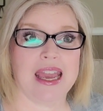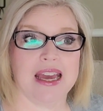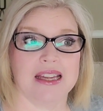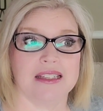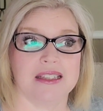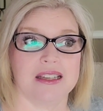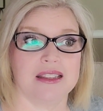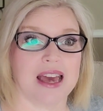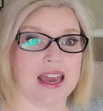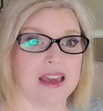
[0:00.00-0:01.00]
And
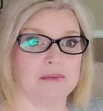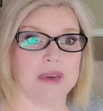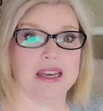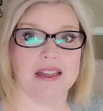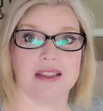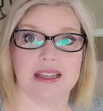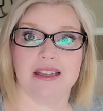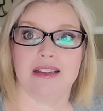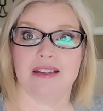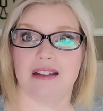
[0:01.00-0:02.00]
they
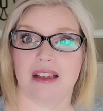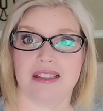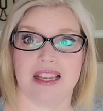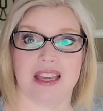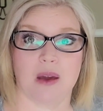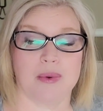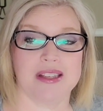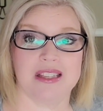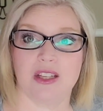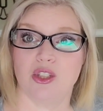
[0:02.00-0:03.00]
immediately said, Can
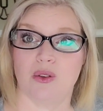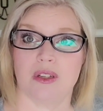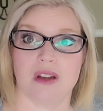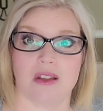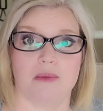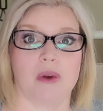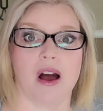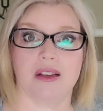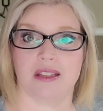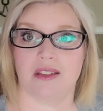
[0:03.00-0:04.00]
we send you another
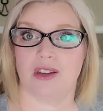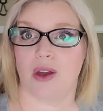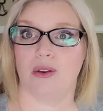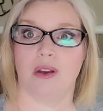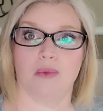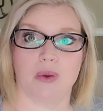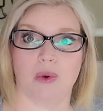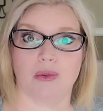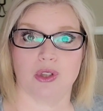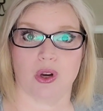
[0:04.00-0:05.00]
box and no, and
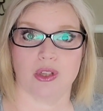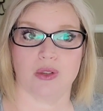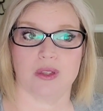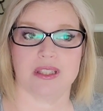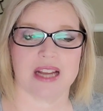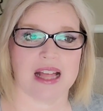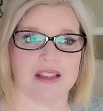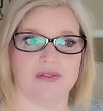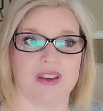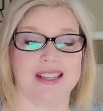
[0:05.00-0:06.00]
we won't charge you a
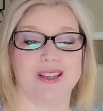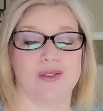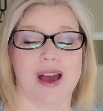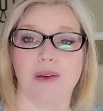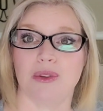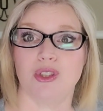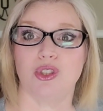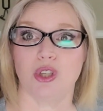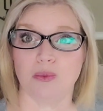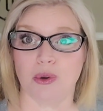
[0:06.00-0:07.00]
styling fee? So that was
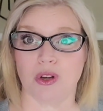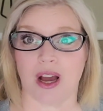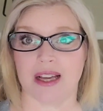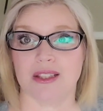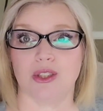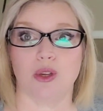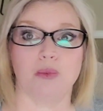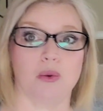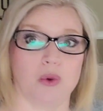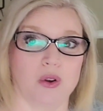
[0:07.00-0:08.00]
super nice,
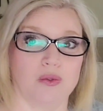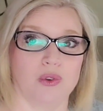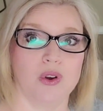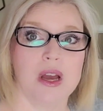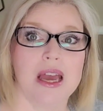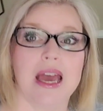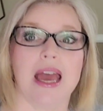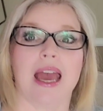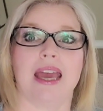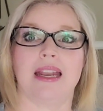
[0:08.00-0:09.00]
super wonderful.
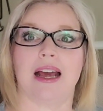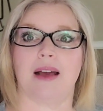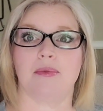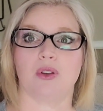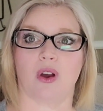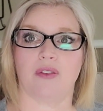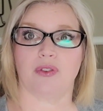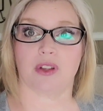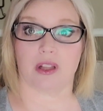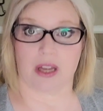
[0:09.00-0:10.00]
And I'm sorry
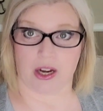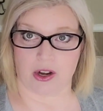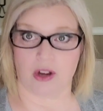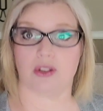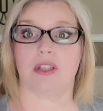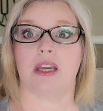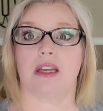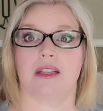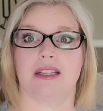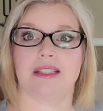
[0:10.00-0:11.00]
for the glare you're seeing.